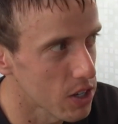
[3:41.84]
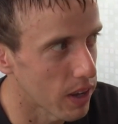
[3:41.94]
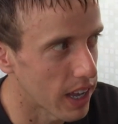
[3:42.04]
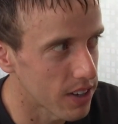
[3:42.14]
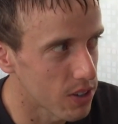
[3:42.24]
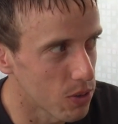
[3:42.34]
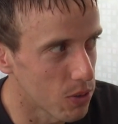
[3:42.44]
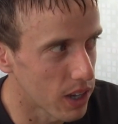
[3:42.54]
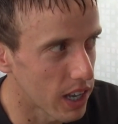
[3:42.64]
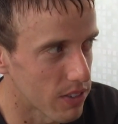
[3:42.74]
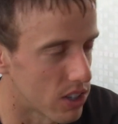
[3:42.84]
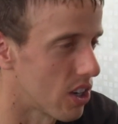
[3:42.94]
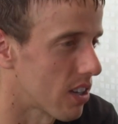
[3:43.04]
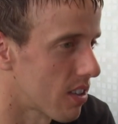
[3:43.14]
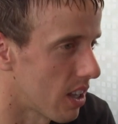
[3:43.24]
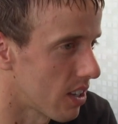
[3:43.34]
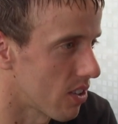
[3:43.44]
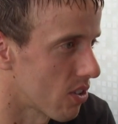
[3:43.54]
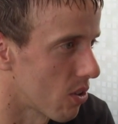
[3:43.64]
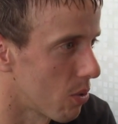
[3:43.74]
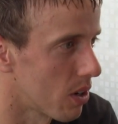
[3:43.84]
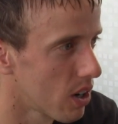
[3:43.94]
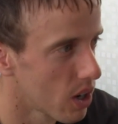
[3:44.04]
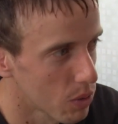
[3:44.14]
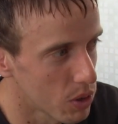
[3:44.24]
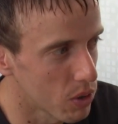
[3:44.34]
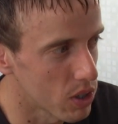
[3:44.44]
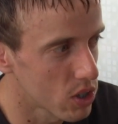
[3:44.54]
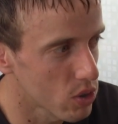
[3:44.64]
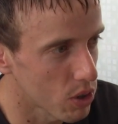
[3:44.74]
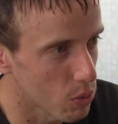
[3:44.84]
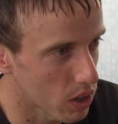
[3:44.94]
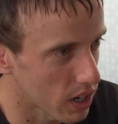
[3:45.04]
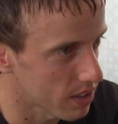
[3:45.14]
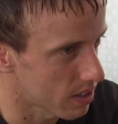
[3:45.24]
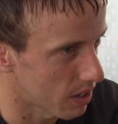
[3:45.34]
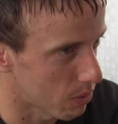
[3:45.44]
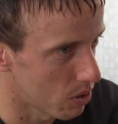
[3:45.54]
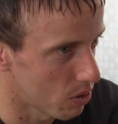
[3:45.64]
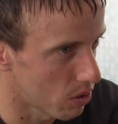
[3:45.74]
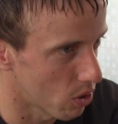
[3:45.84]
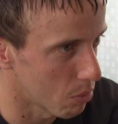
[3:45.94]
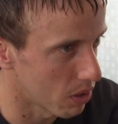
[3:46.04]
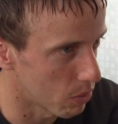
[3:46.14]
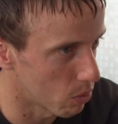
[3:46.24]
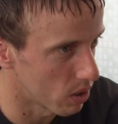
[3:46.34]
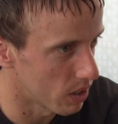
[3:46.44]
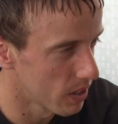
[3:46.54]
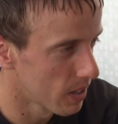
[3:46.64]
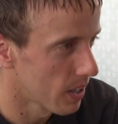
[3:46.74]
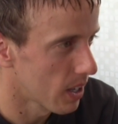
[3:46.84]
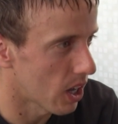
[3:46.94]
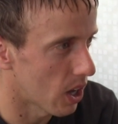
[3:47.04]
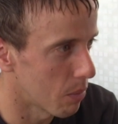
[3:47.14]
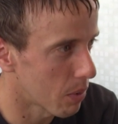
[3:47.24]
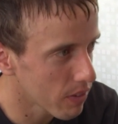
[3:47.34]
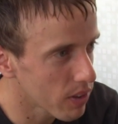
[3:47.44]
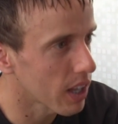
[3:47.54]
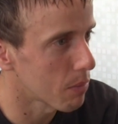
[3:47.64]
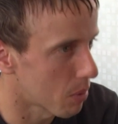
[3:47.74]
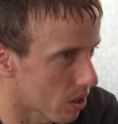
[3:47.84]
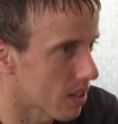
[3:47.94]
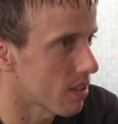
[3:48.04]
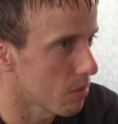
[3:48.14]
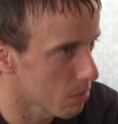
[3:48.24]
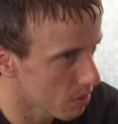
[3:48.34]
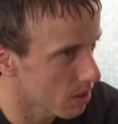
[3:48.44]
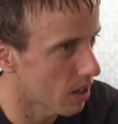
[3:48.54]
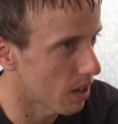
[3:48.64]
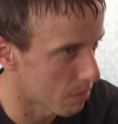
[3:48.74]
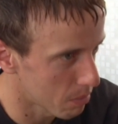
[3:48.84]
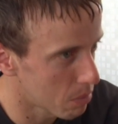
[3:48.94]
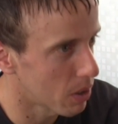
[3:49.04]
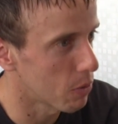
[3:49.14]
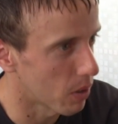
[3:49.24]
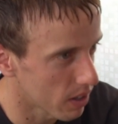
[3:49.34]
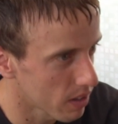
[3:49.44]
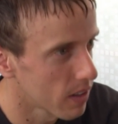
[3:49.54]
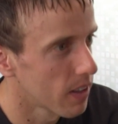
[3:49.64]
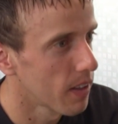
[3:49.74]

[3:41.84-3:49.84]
so I had to kind of adjust things, and so we're doing shorter workouts than I would normally would. But I feel like I'm progressing pretty well.